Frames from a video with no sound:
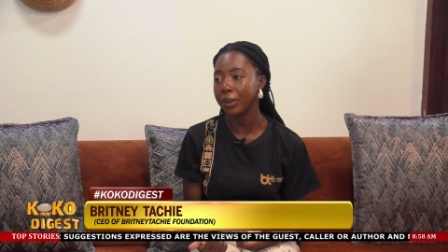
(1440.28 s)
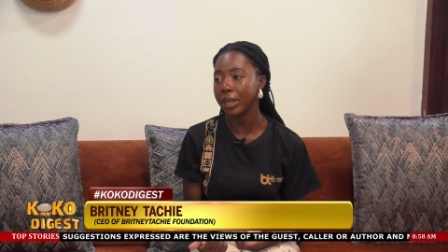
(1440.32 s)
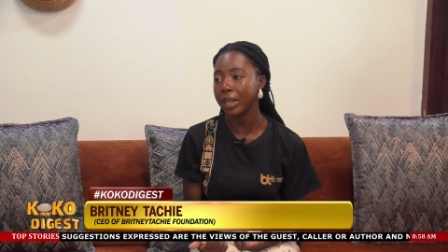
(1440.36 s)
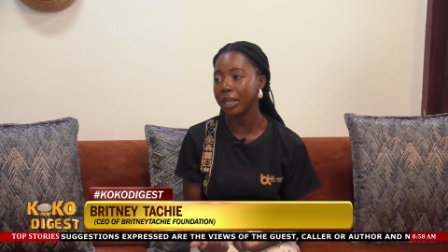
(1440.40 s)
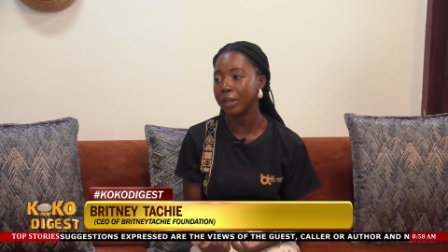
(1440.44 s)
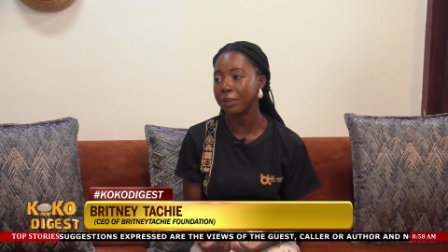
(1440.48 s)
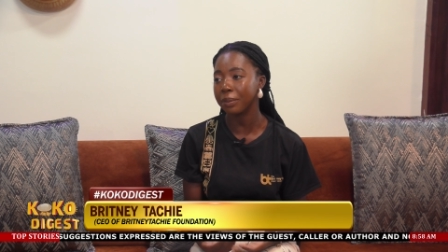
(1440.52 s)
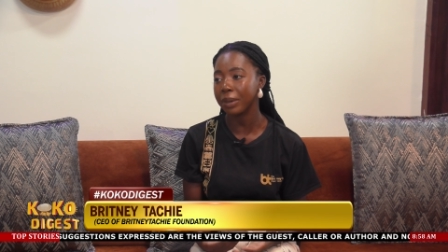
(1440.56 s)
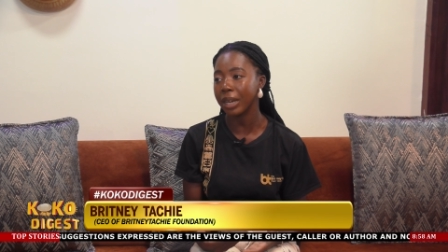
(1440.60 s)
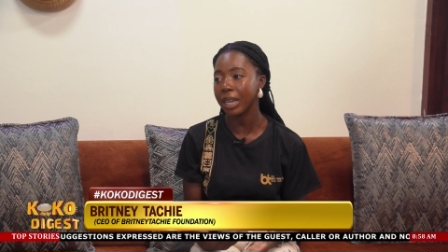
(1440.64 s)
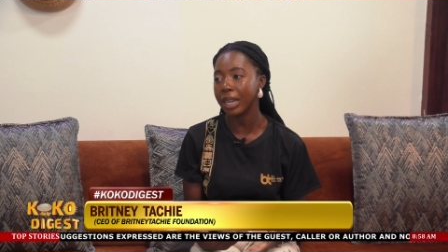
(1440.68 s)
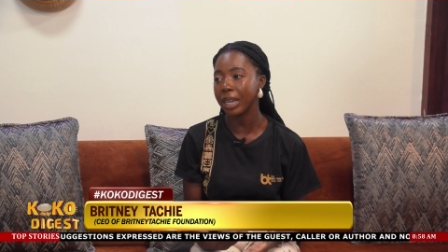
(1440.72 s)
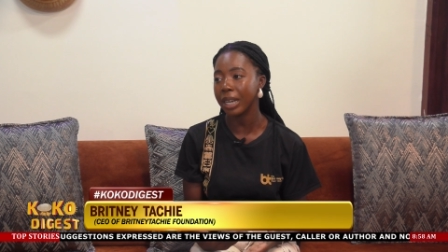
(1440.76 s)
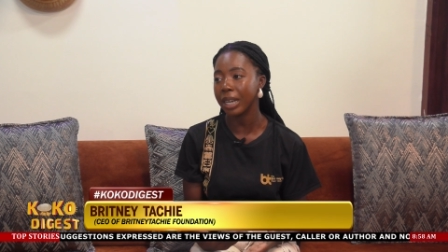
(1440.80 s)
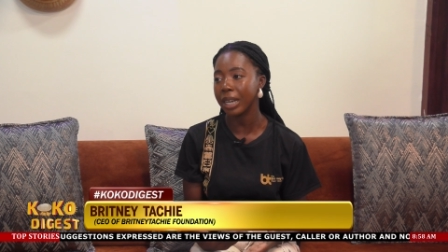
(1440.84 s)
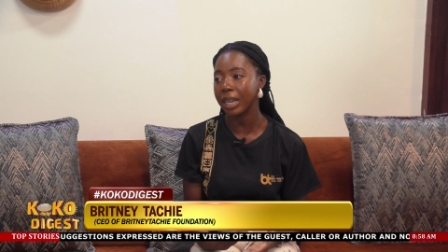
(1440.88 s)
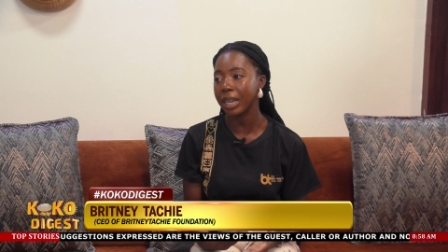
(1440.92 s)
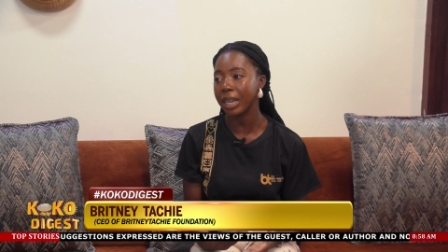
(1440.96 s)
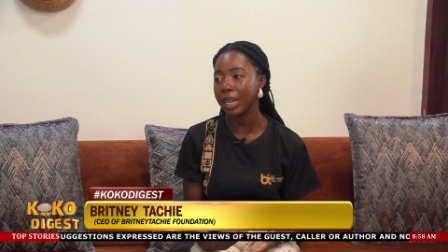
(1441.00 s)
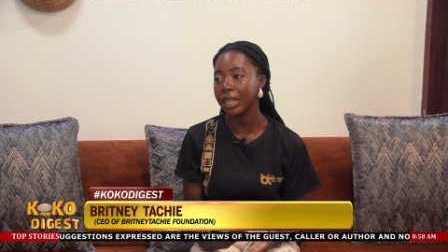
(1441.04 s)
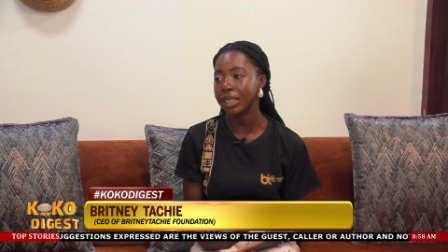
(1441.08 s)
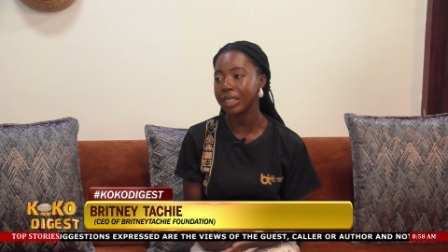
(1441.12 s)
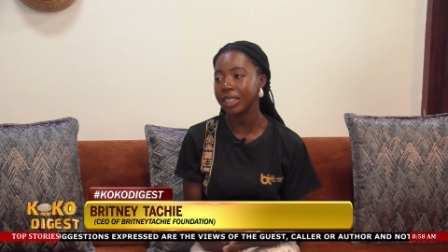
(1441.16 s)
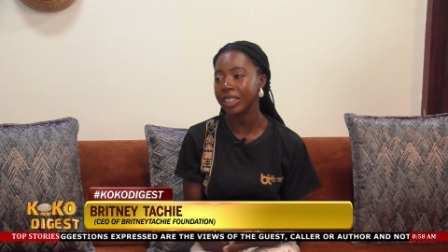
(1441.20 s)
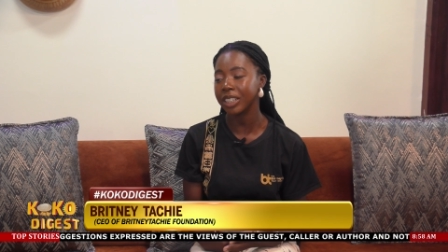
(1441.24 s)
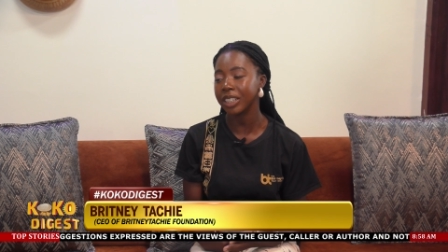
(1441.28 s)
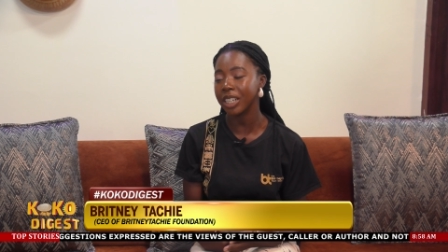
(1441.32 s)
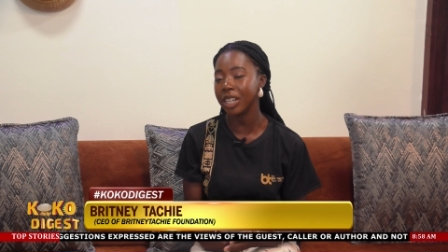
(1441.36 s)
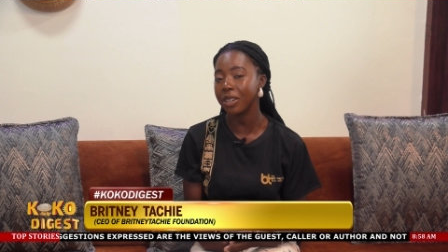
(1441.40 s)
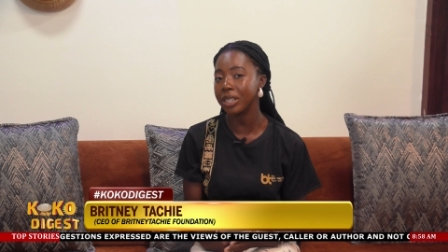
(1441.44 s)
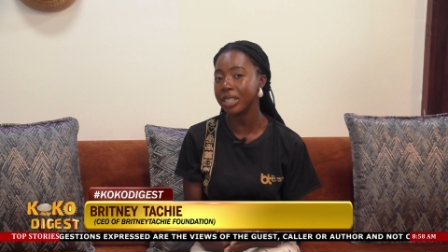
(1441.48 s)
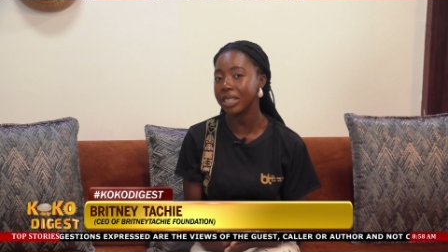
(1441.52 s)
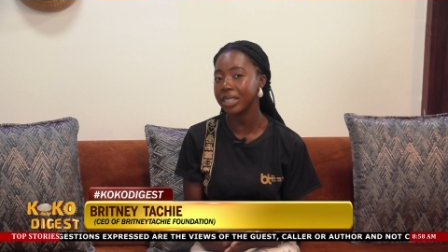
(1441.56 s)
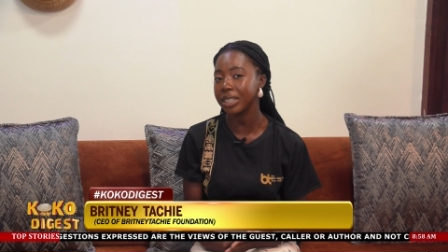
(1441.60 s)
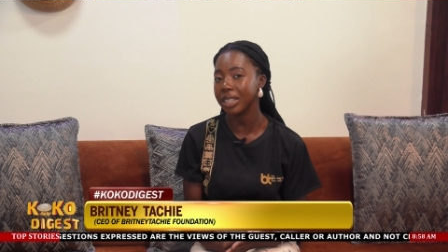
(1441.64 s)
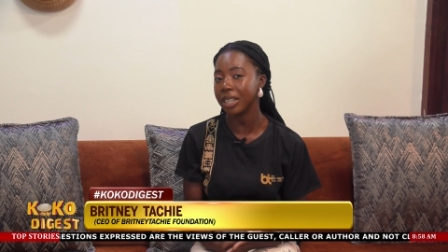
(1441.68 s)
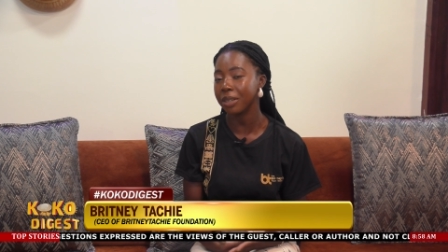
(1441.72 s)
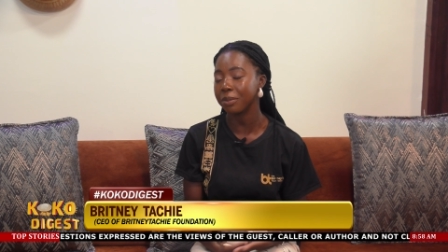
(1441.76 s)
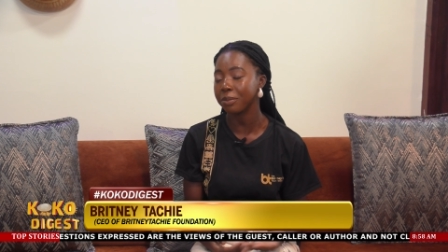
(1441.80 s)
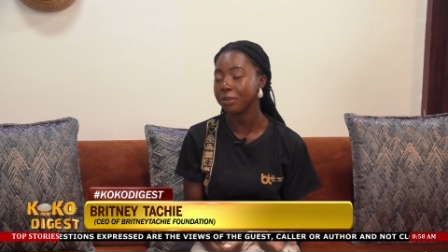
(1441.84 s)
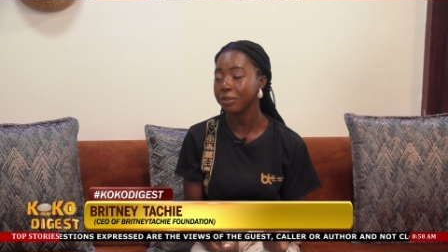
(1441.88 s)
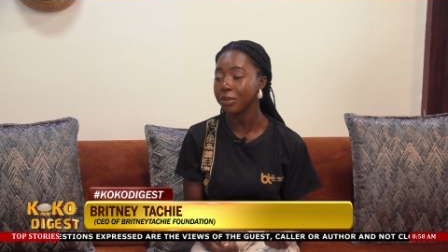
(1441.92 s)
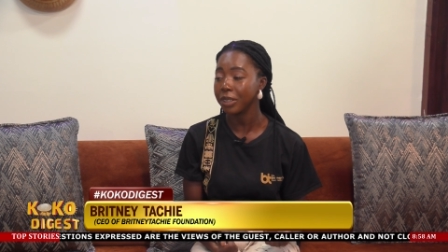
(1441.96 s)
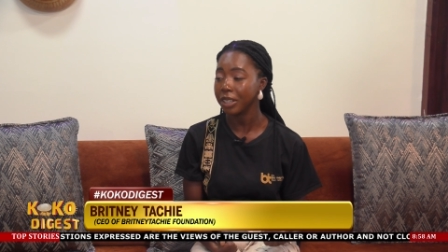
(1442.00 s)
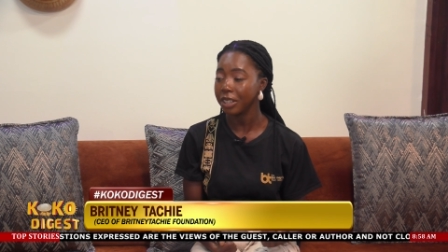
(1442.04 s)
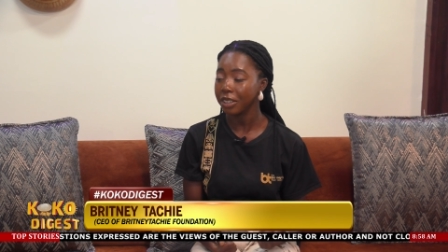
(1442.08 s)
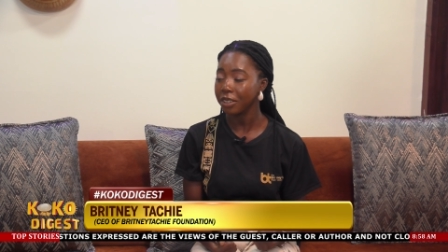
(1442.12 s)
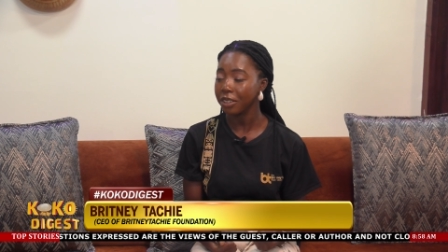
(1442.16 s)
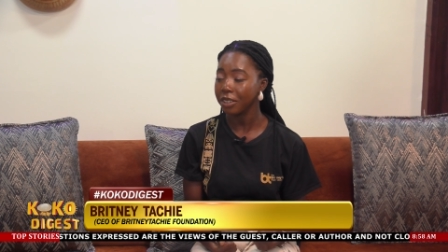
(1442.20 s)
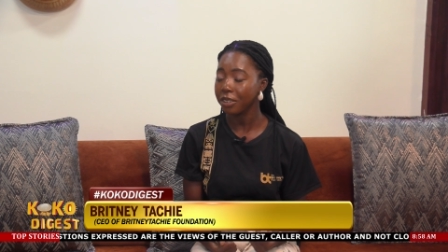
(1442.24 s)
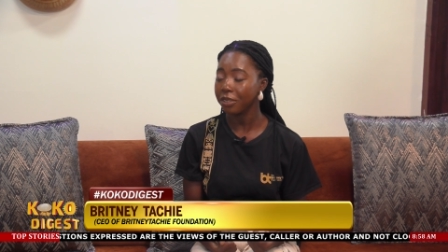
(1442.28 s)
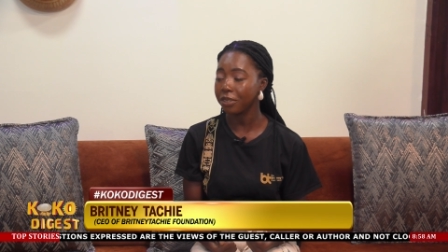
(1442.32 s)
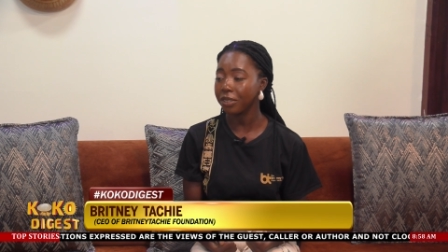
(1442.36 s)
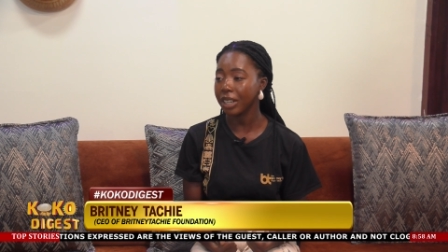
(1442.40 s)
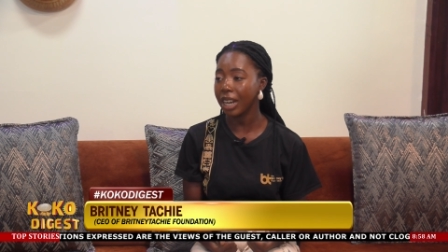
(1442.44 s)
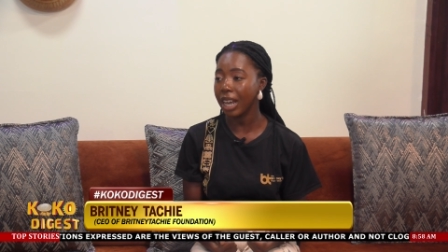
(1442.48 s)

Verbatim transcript: part campaign by okay. sharing some